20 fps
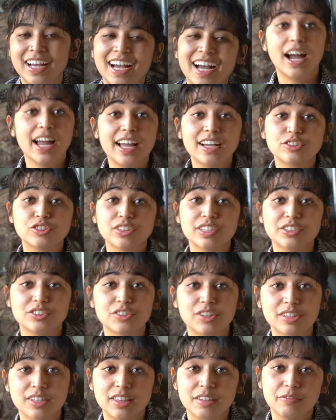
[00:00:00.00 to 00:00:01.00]
I actually
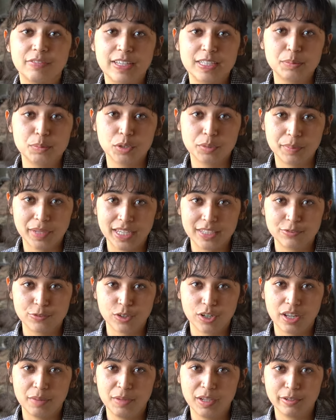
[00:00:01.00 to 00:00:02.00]
started the Facebook page
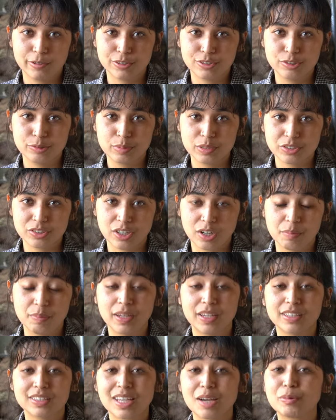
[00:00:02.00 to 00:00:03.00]
for Emiko Superstar
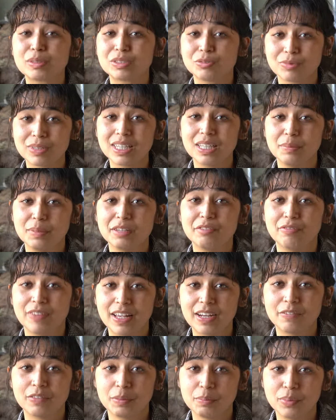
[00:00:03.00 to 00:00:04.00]
because I was a really big
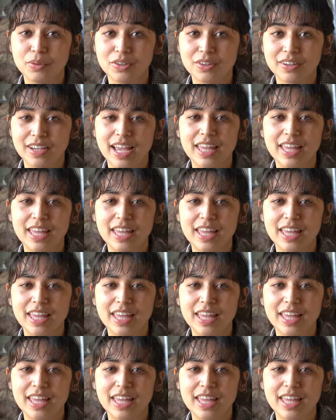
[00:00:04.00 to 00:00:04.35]
fan of the book